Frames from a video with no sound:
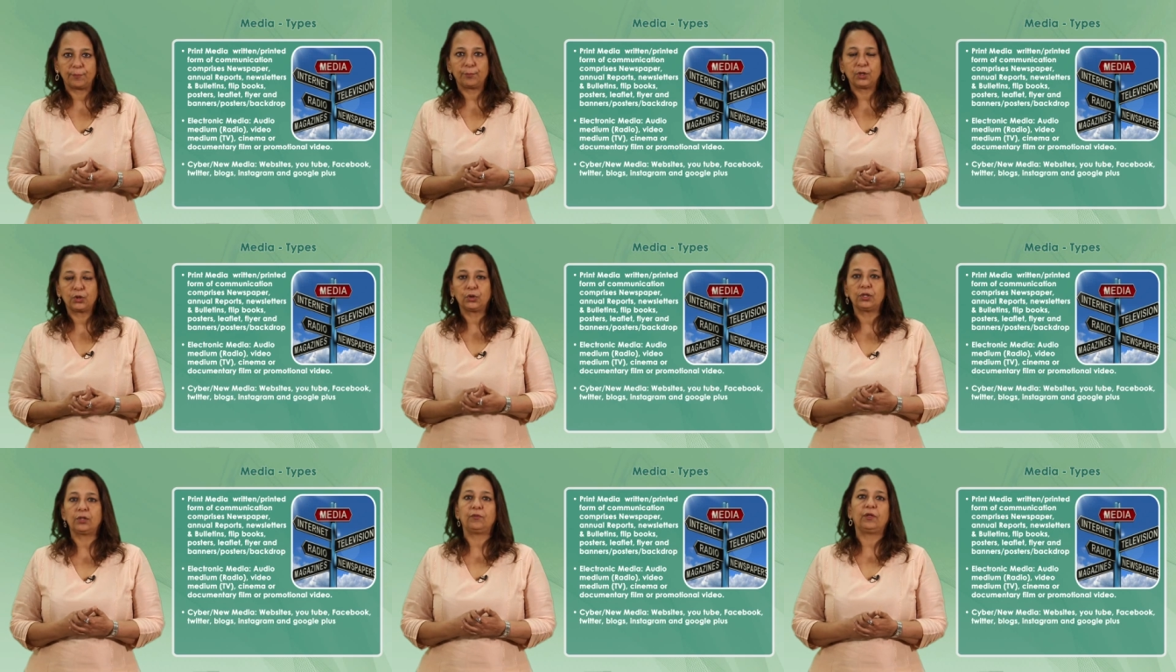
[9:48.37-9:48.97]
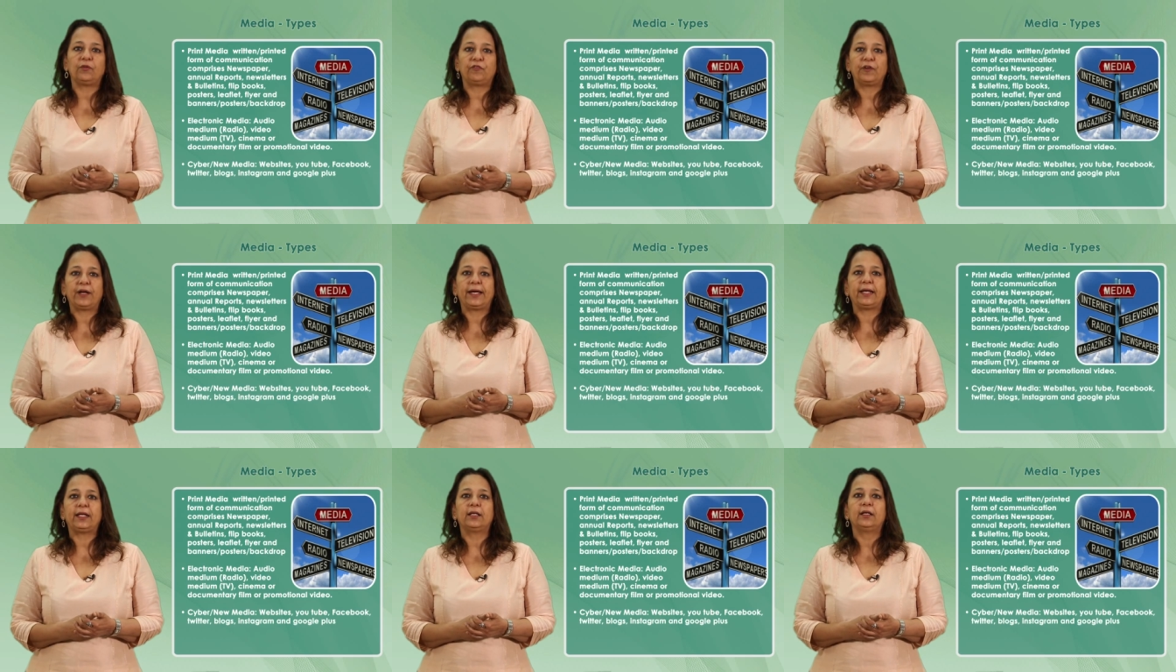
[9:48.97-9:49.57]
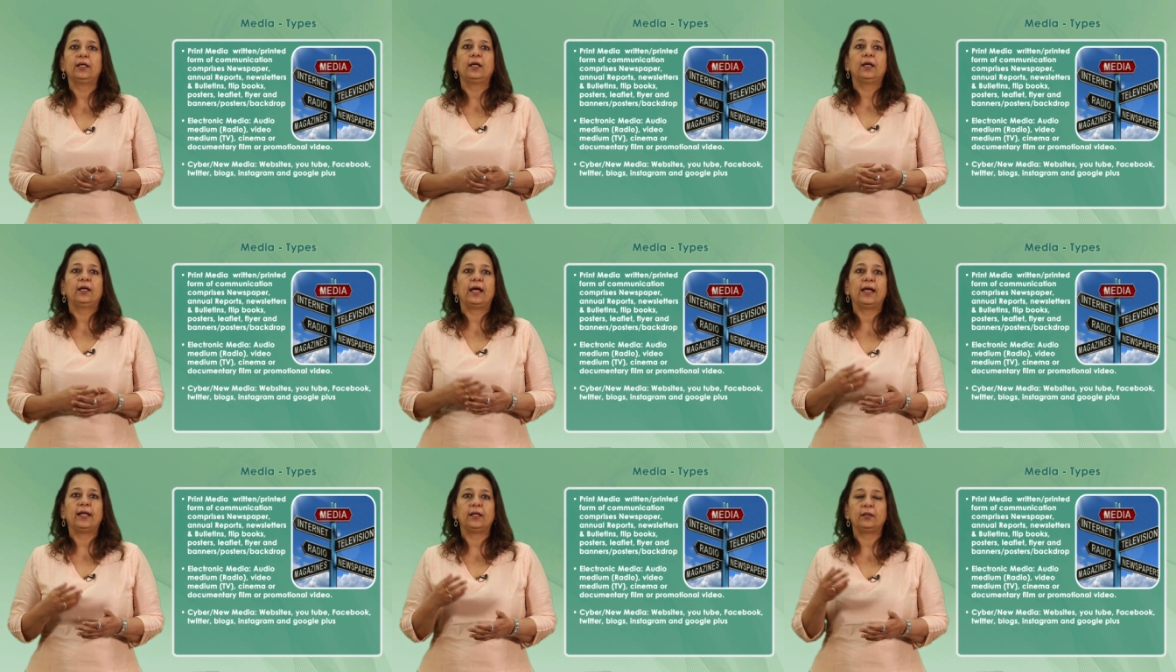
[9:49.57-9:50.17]
Because we find,
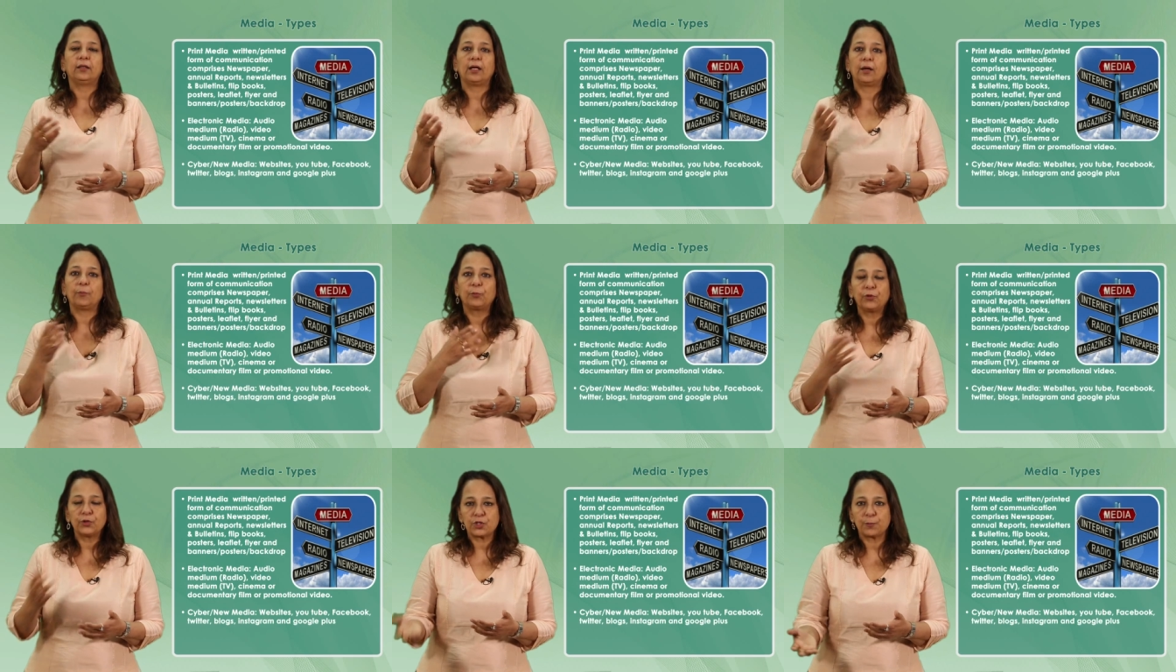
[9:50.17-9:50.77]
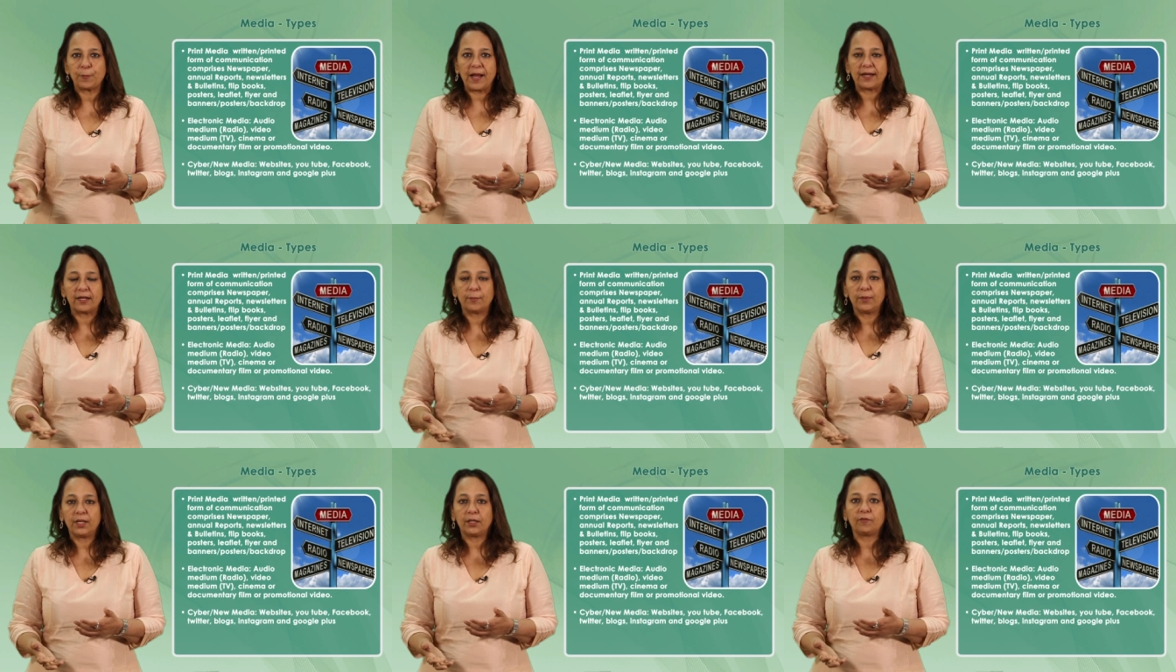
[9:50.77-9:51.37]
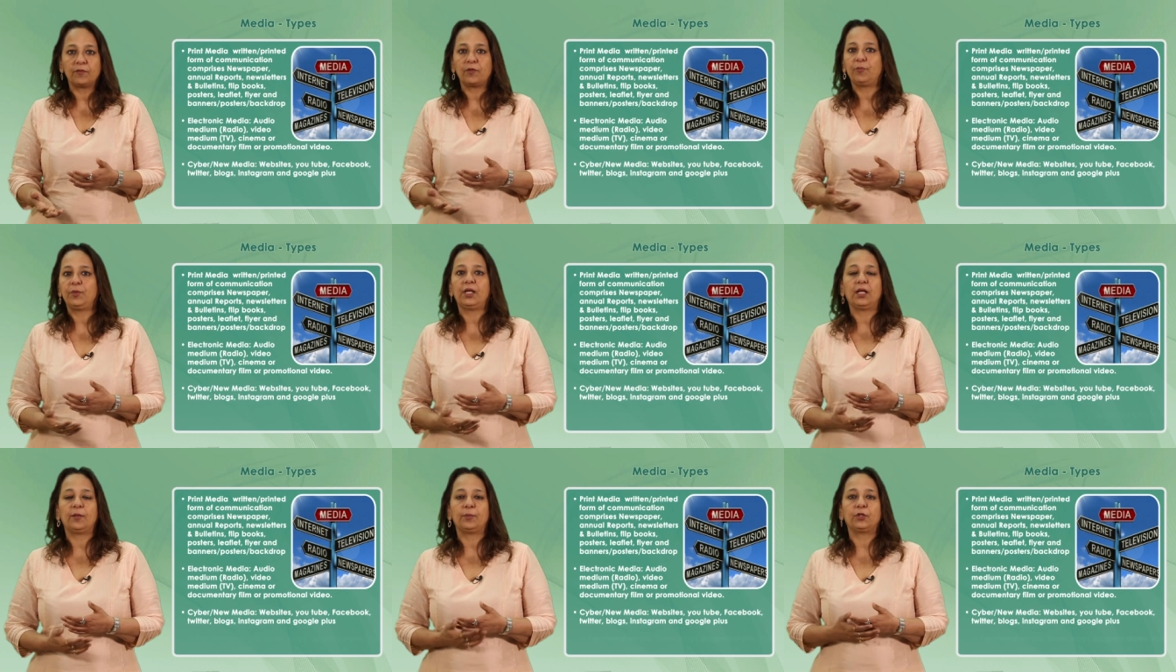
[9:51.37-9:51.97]
and post-pandemic, we've
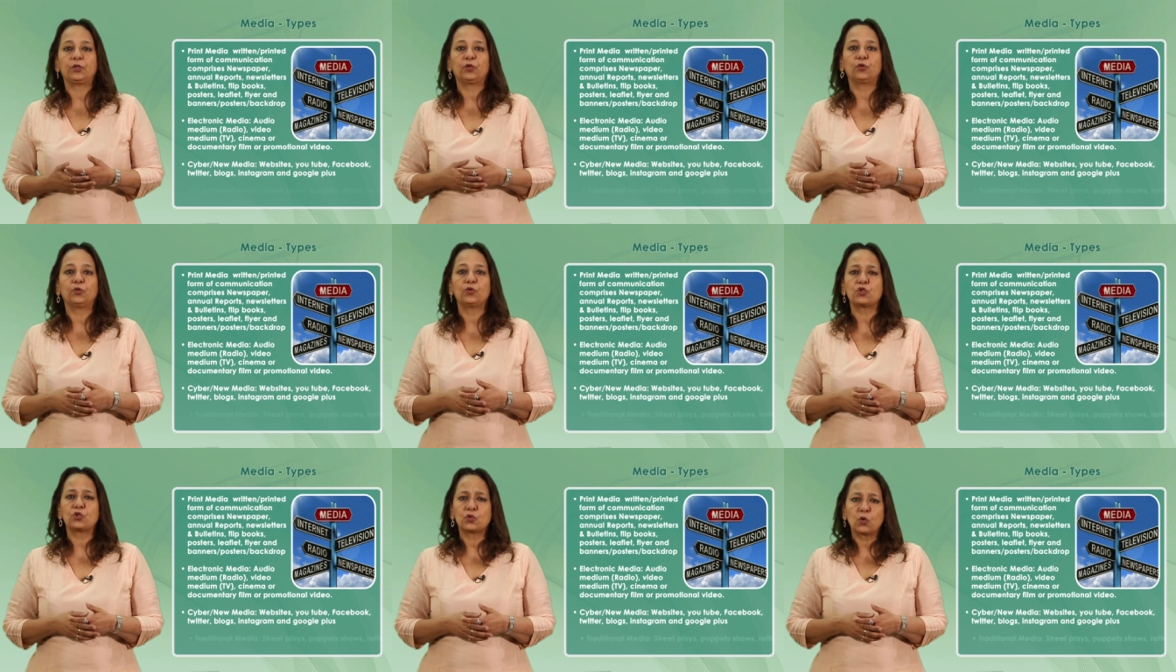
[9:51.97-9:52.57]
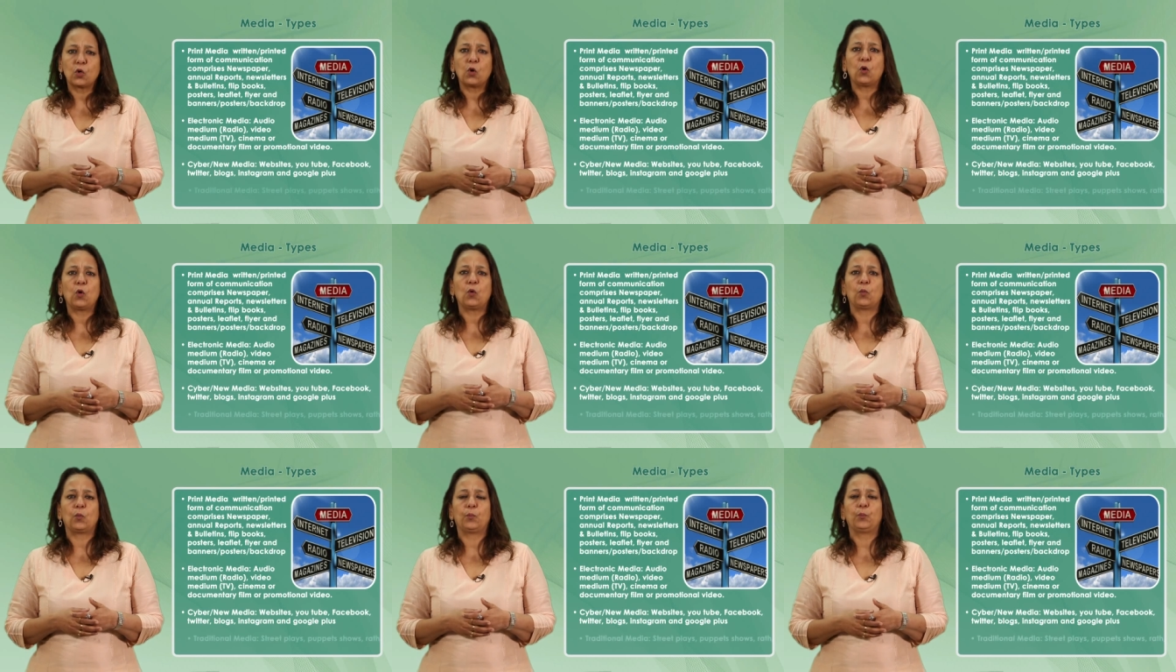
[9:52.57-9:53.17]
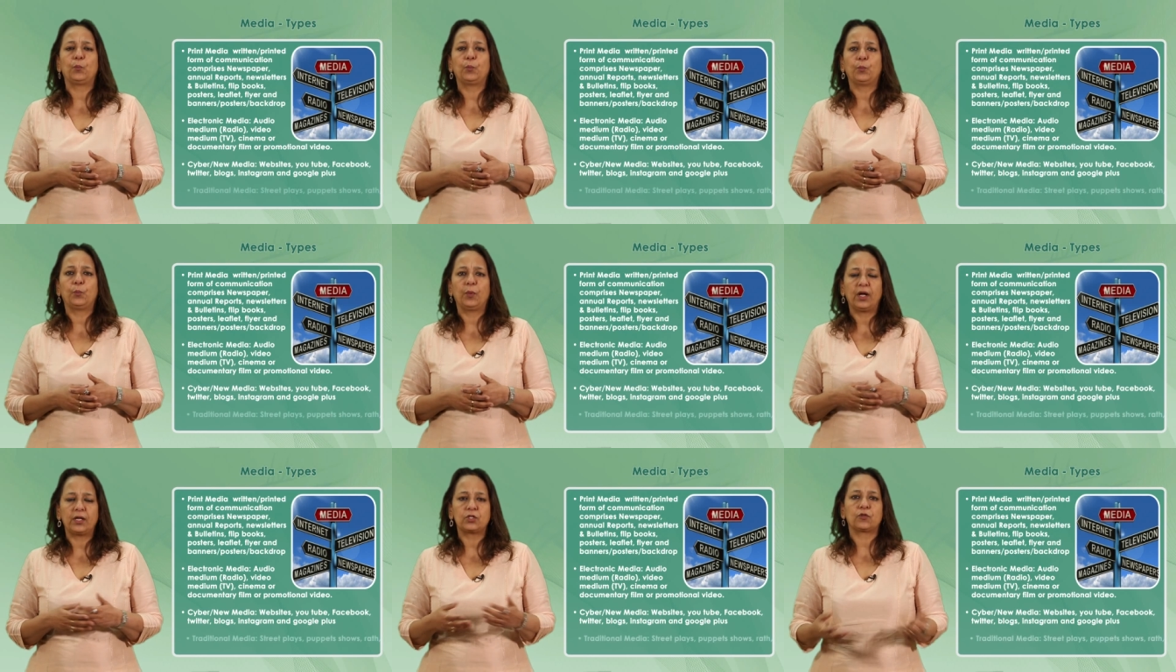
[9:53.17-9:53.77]
been able to do so
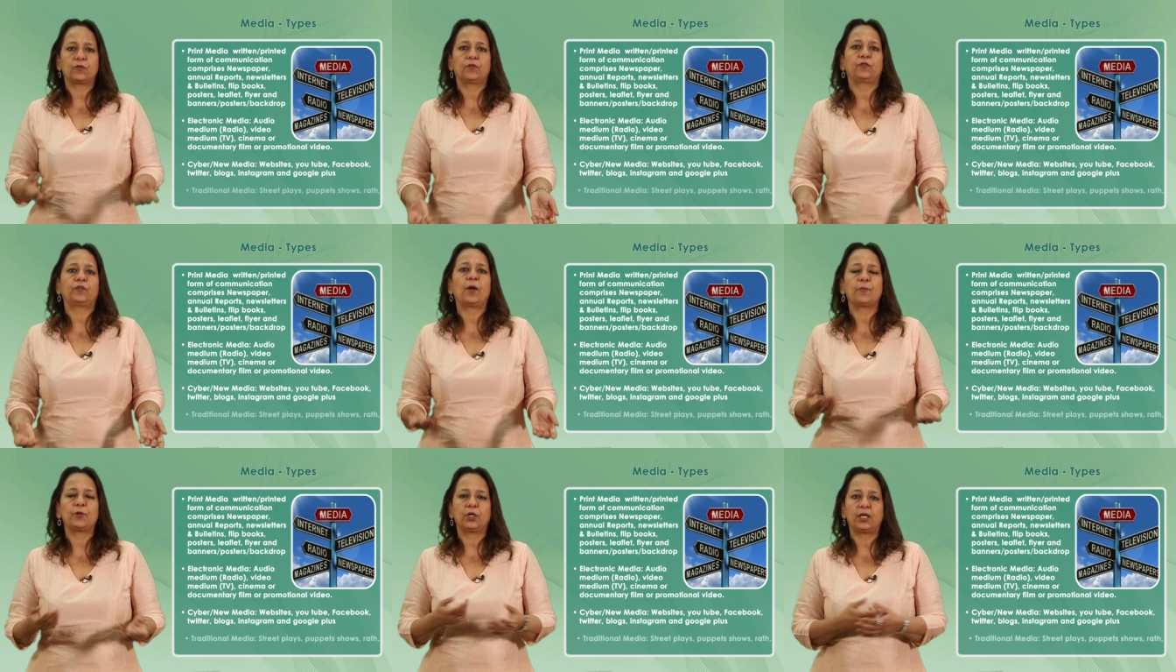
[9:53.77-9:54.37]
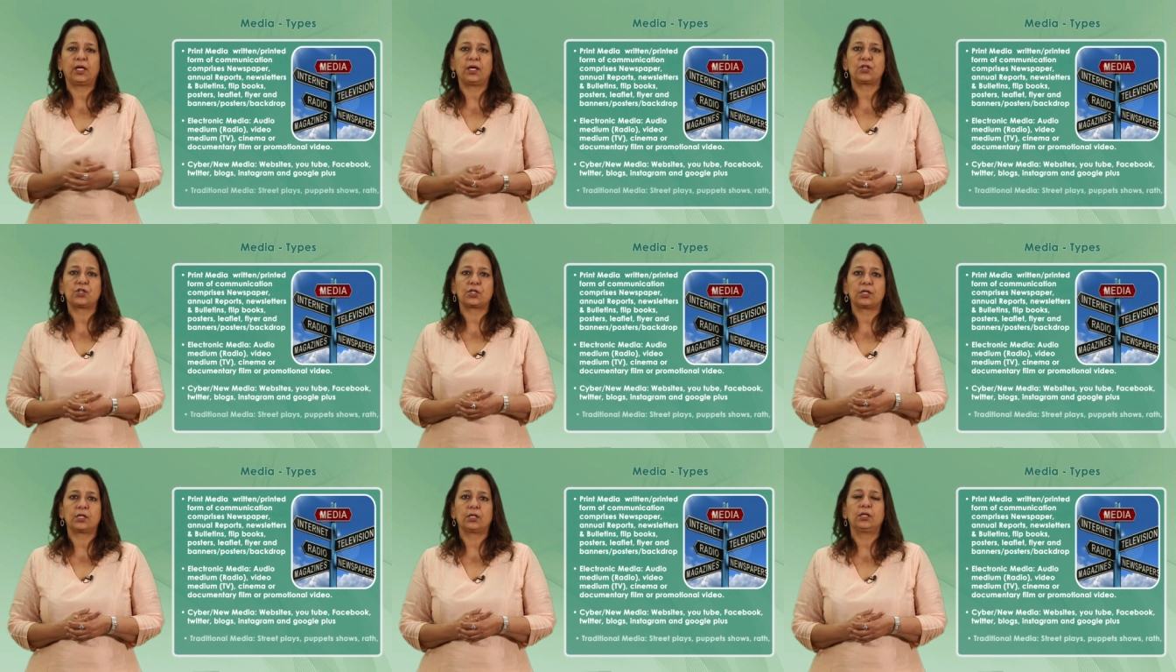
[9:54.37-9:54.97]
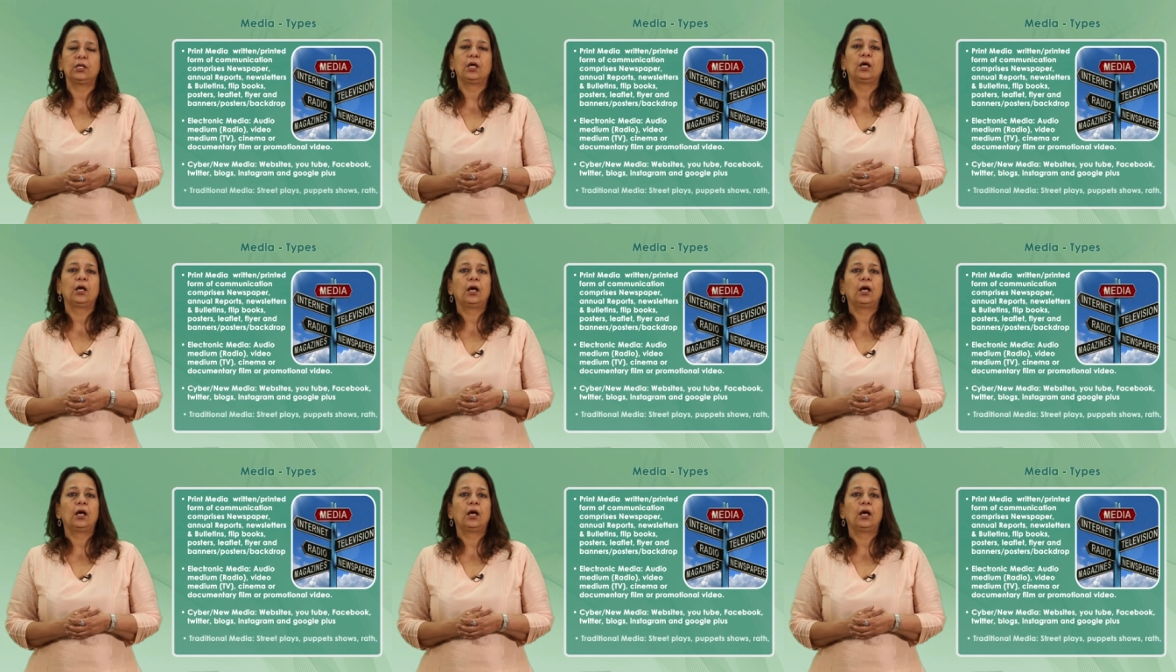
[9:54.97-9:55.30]
much of communication